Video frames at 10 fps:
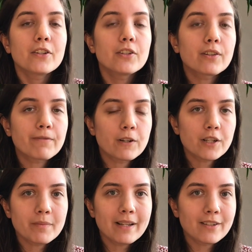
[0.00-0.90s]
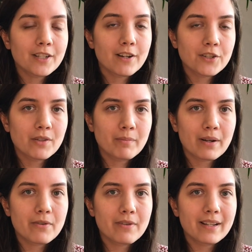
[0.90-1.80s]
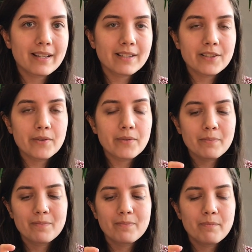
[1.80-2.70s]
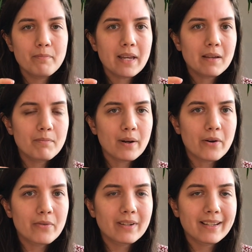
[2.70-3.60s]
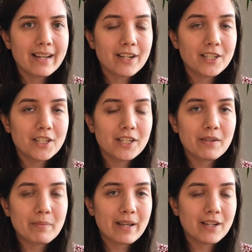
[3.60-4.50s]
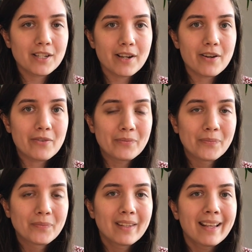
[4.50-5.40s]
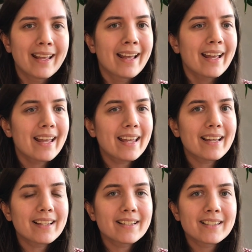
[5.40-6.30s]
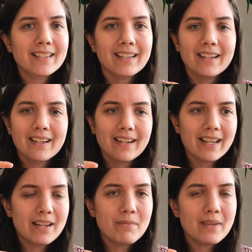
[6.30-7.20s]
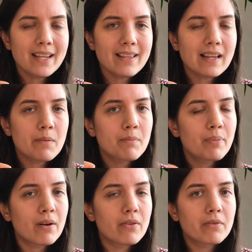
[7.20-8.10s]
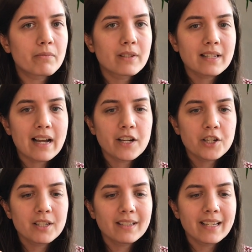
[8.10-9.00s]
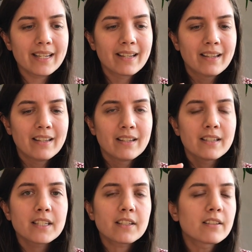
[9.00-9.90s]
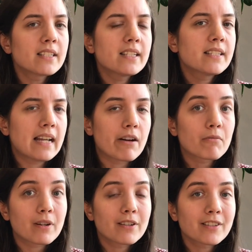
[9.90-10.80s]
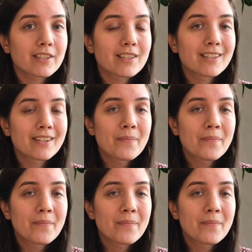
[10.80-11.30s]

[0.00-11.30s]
Your first metatarsal bone is the big bone connected to your big toe. And in me, that bone was actually tilted downwards.